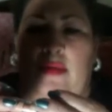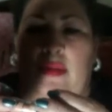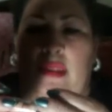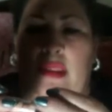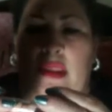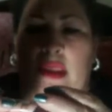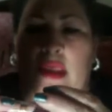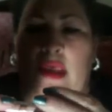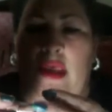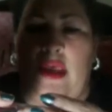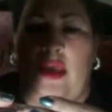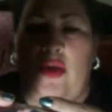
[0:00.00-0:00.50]

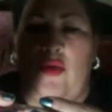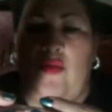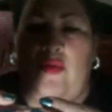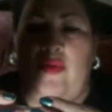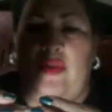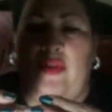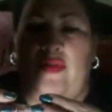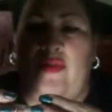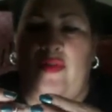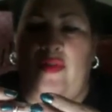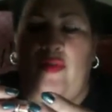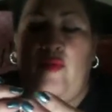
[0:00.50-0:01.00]
And
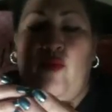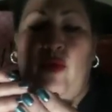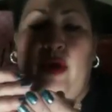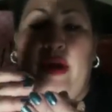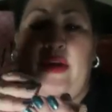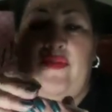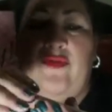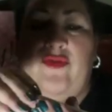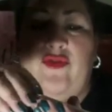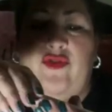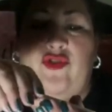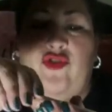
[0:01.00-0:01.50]
this is
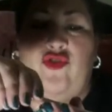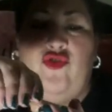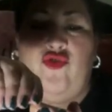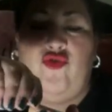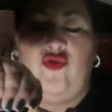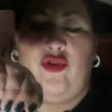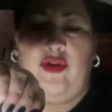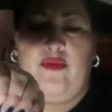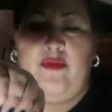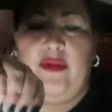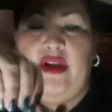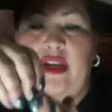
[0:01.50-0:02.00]
why I've
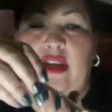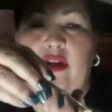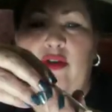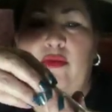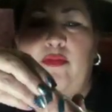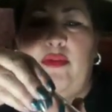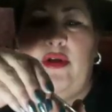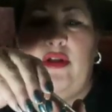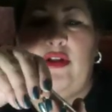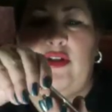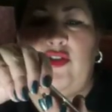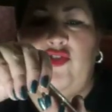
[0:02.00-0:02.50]
destroyed my
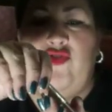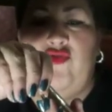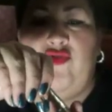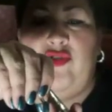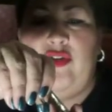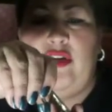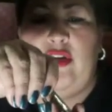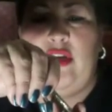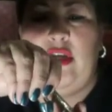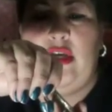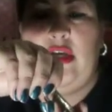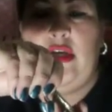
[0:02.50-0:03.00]
nail polish for
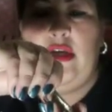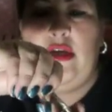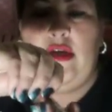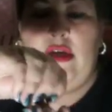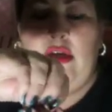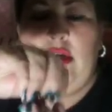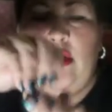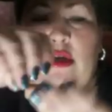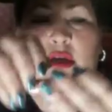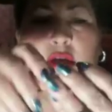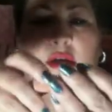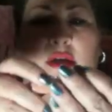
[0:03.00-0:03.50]
the day.
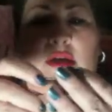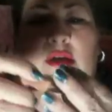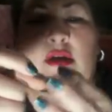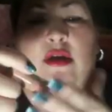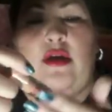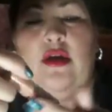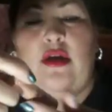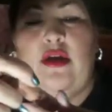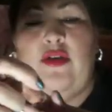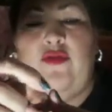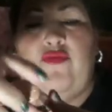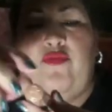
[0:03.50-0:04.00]

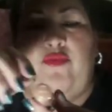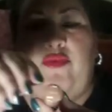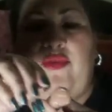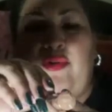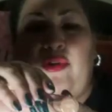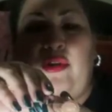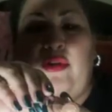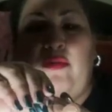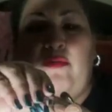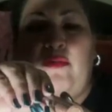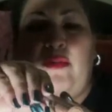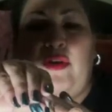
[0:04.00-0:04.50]
I
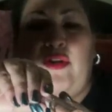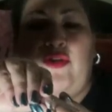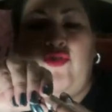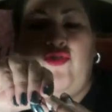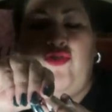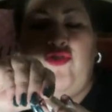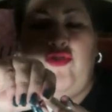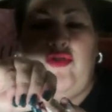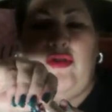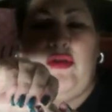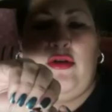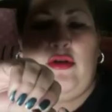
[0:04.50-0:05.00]
pretty
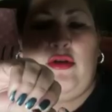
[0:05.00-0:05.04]
much...